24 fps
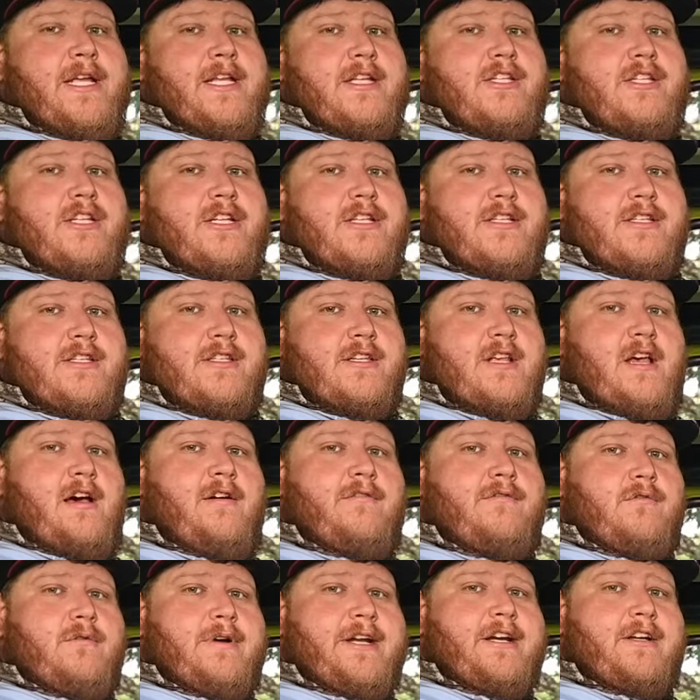inches
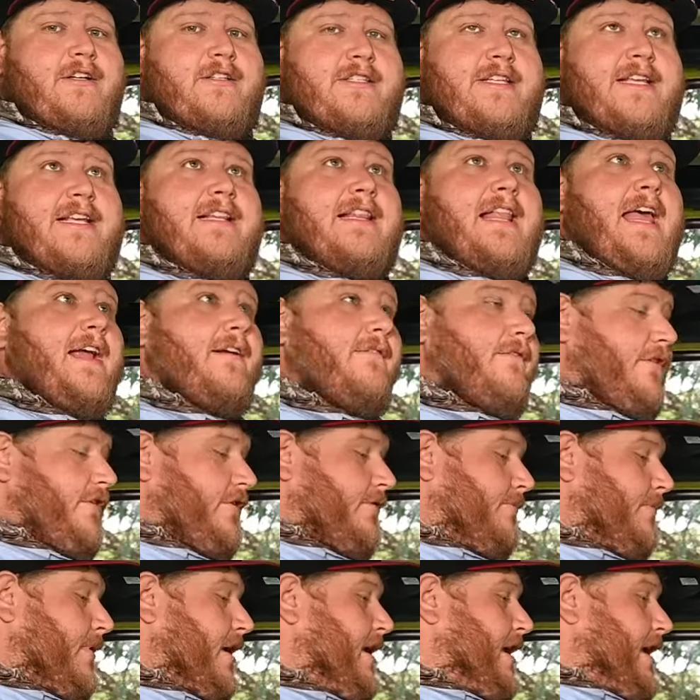of rear seat
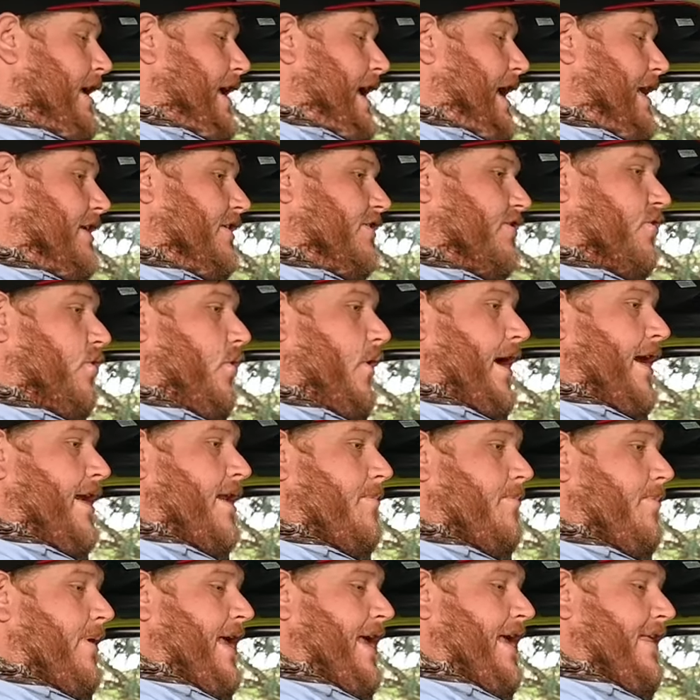legroom, and it's quite
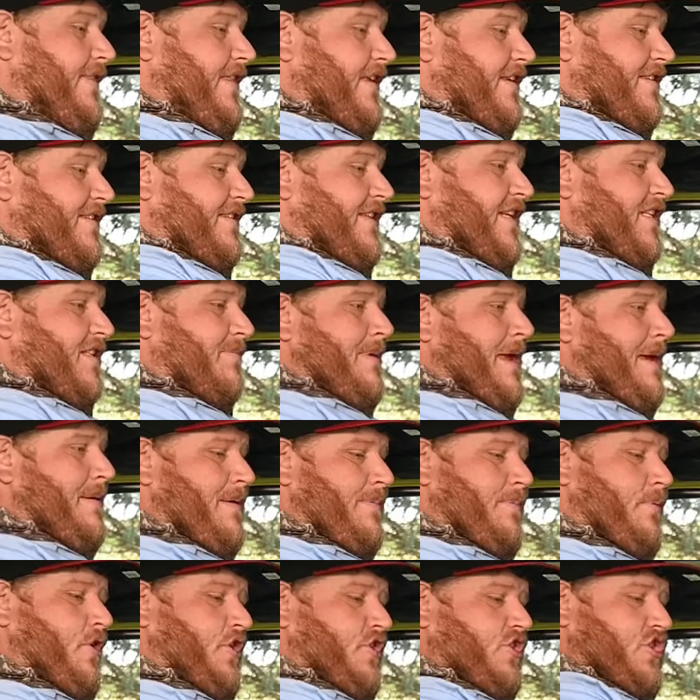a bit. This seat's
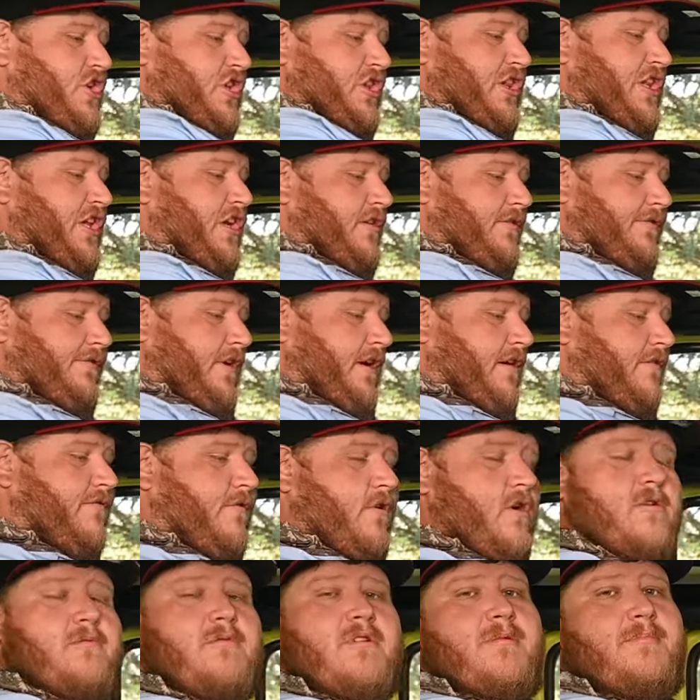maybe pushed a little far
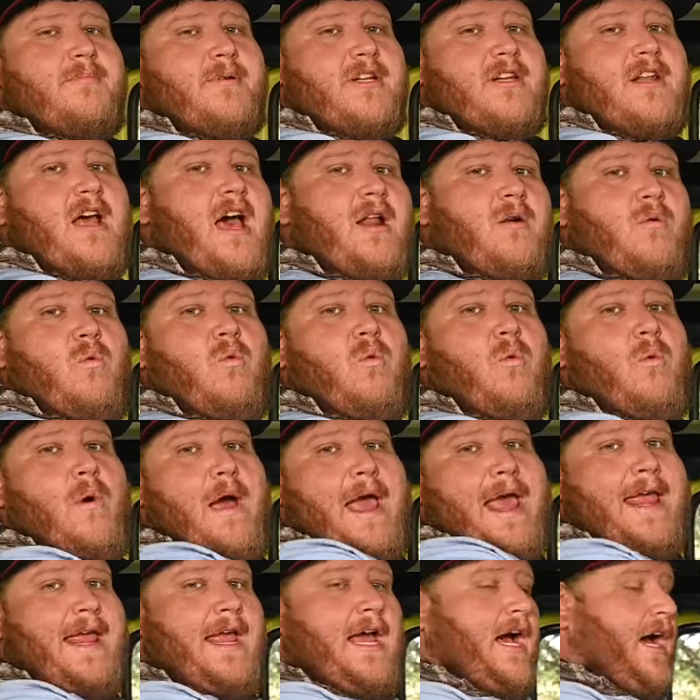forward, but not
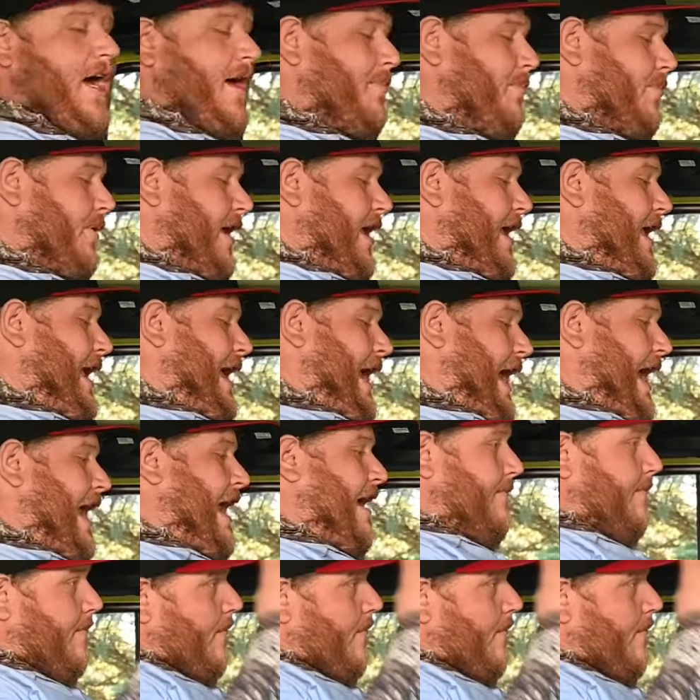way up. I have